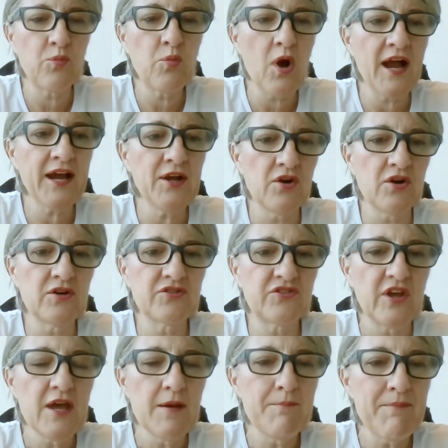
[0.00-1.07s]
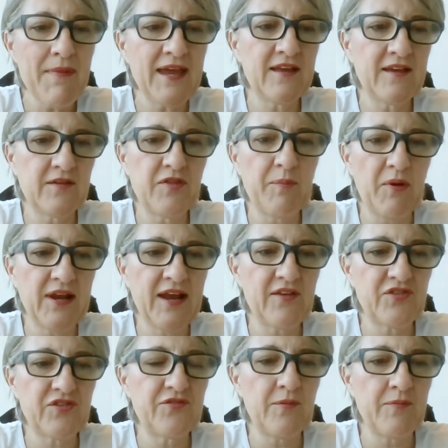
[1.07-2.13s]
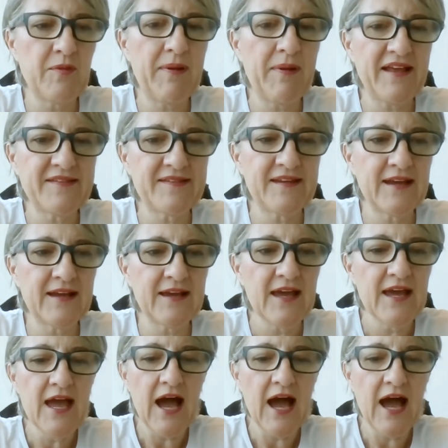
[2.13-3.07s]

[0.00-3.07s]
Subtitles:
Why not make the polyester from the plastic?